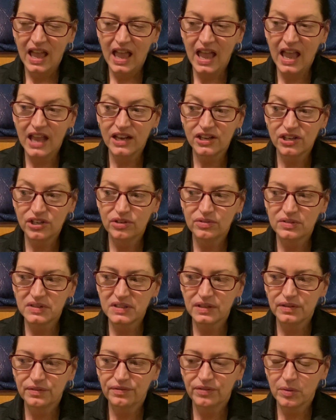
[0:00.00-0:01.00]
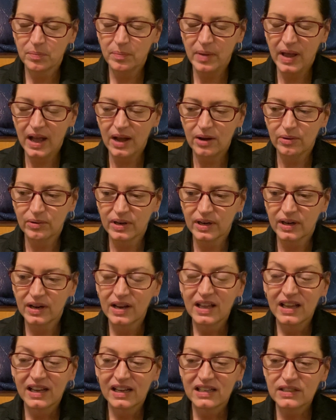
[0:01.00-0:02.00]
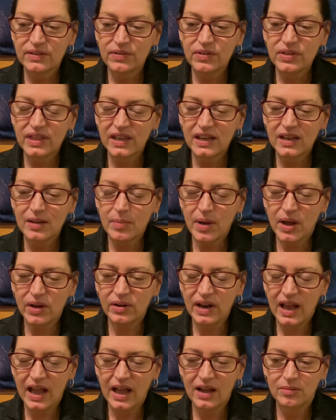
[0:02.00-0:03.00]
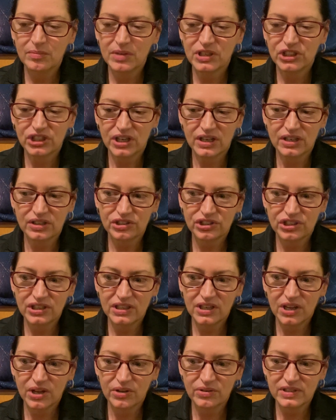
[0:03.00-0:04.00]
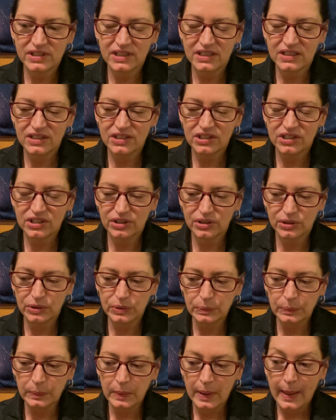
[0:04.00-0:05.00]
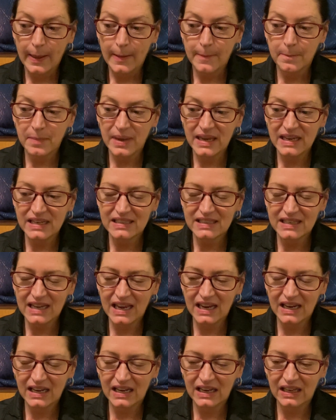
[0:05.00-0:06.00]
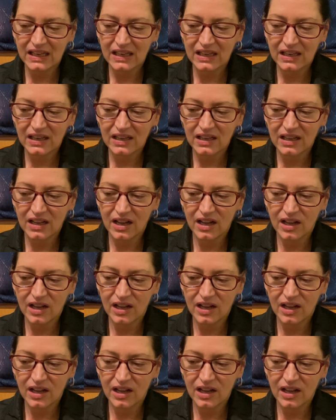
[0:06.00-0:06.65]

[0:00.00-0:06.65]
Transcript: and use it for power. So if you think about how much energy goes into maintaining,